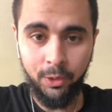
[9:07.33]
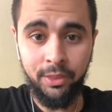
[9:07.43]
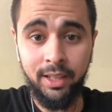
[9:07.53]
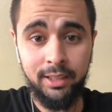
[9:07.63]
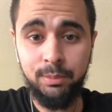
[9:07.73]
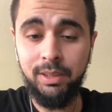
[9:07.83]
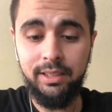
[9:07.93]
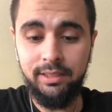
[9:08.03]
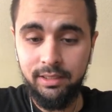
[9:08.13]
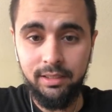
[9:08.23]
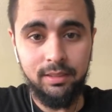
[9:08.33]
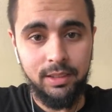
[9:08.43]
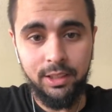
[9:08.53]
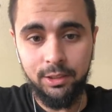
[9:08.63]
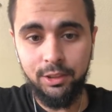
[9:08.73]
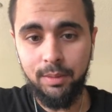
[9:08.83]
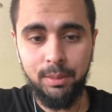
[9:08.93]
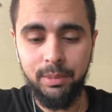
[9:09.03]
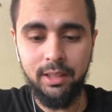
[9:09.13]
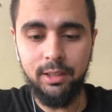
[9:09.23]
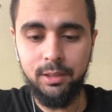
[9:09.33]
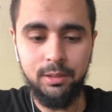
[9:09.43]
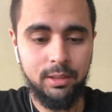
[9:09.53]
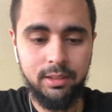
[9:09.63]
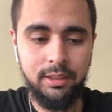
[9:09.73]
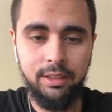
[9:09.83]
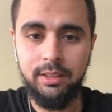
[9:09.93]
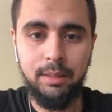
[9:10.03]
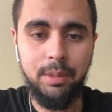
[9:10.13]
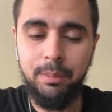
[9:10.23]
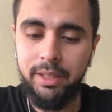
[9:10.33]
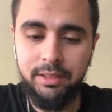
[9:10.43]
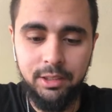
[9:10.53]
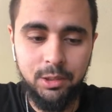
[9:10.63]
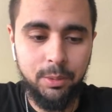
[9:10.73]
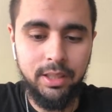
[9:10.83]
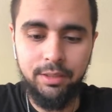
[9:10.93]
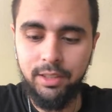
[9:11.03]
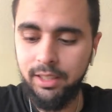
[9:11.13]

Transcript: thoughts, please drop them below, or send me a message or whatever.